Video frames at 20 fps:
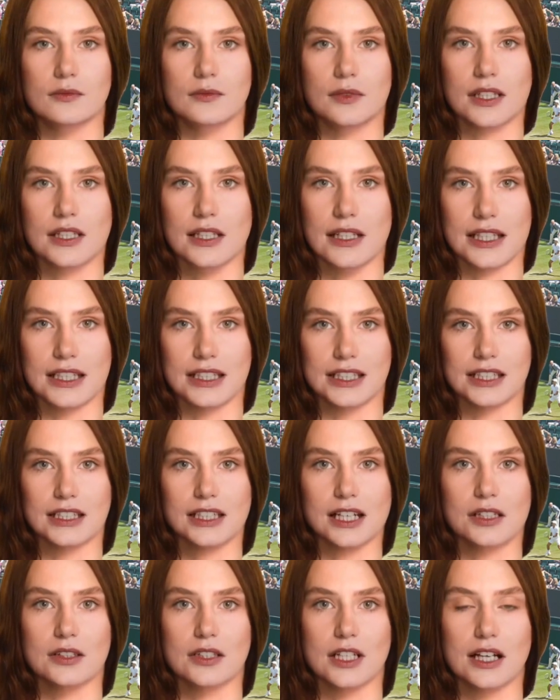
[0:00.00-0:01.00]
To see
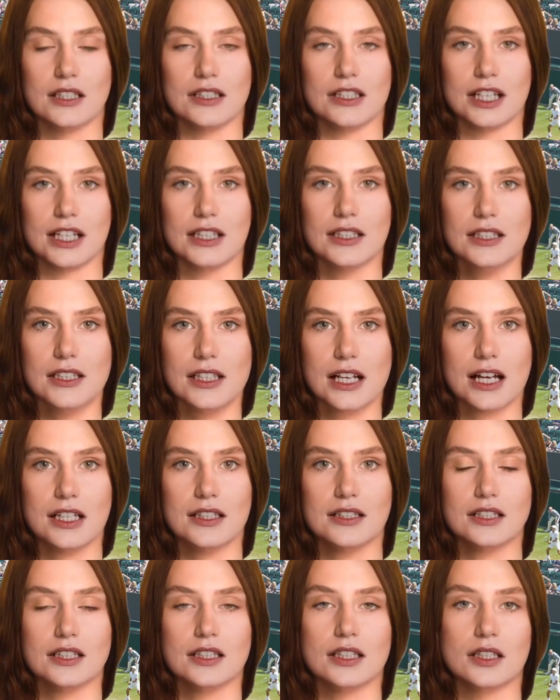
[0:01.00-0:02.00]
detailed head-to-head
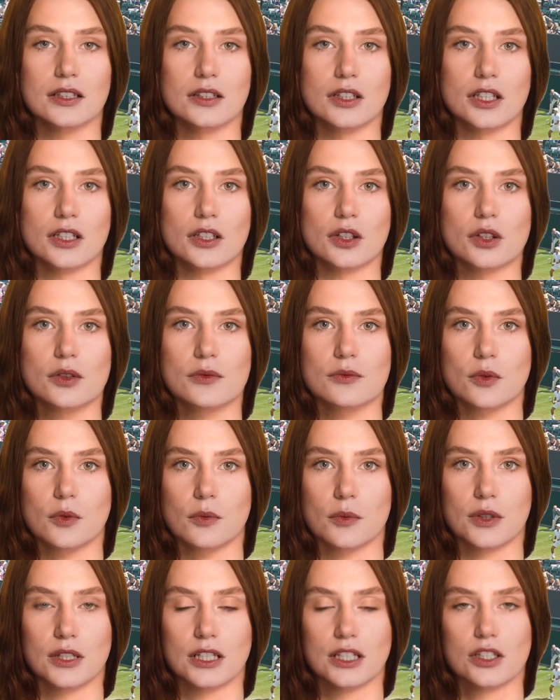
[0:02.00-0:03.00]
stats and unlock our full
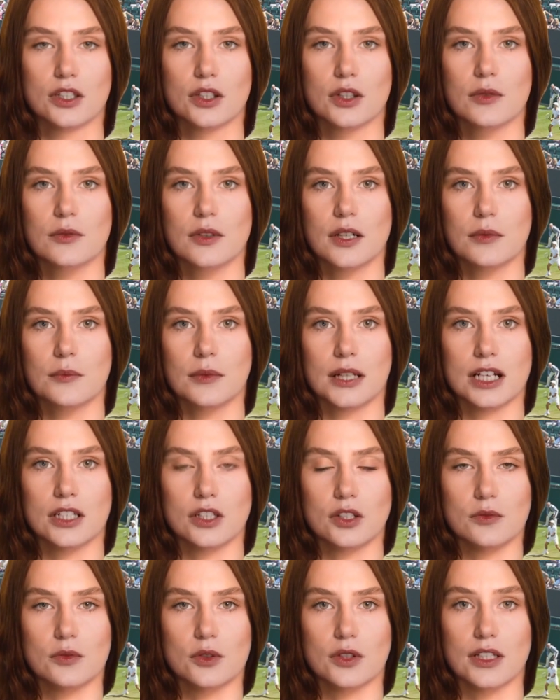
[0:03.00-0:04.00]
prediction of this
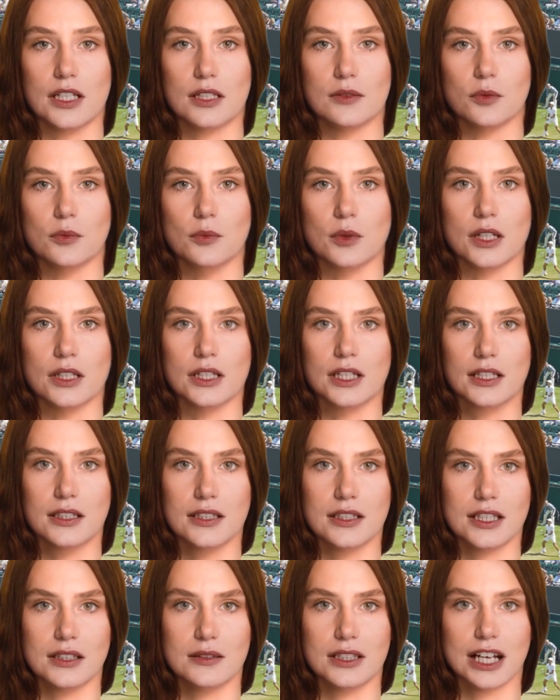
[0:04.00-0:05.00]
match for several markets,